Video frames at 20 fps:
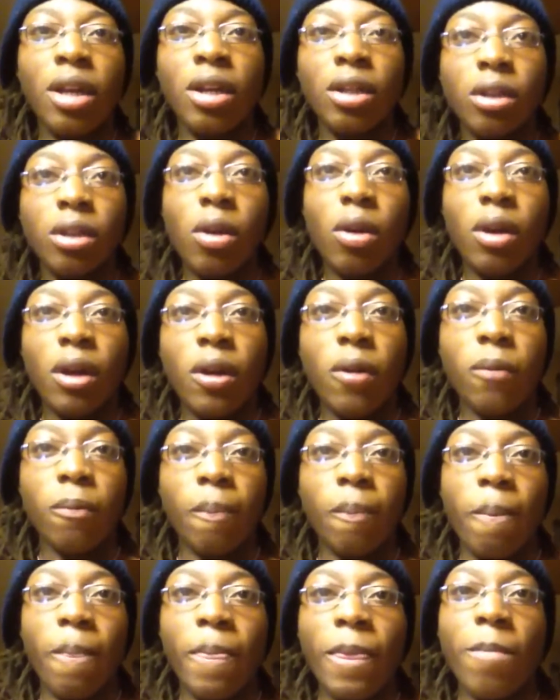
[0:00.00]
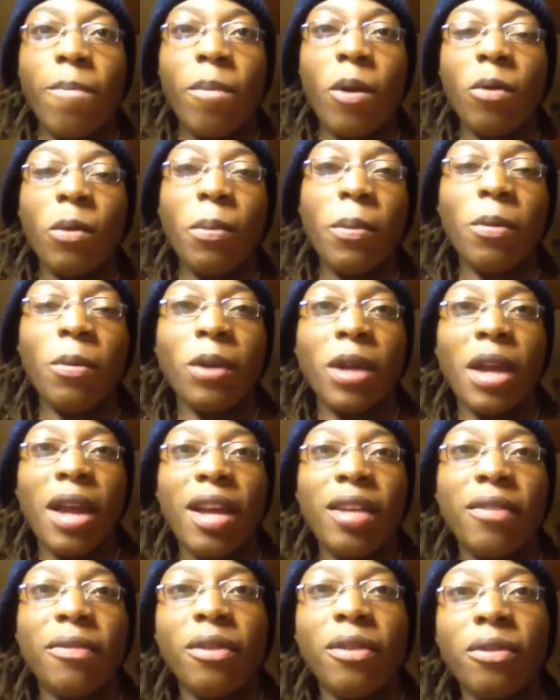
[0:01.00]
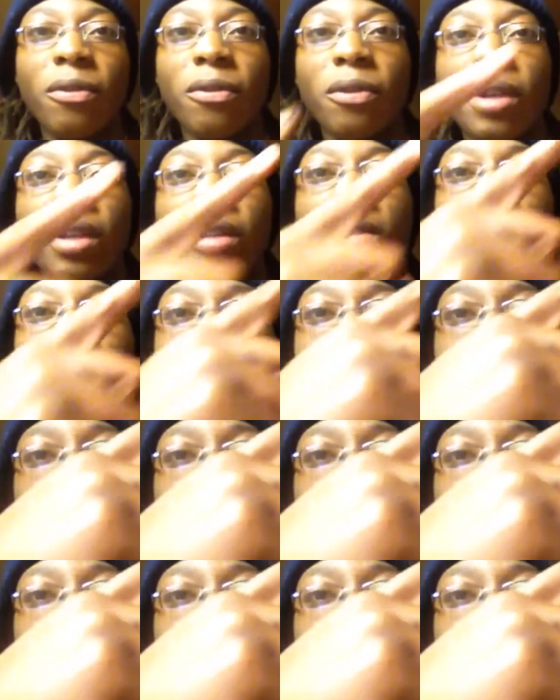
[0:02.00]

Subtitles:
So, but remember, guys, feel free to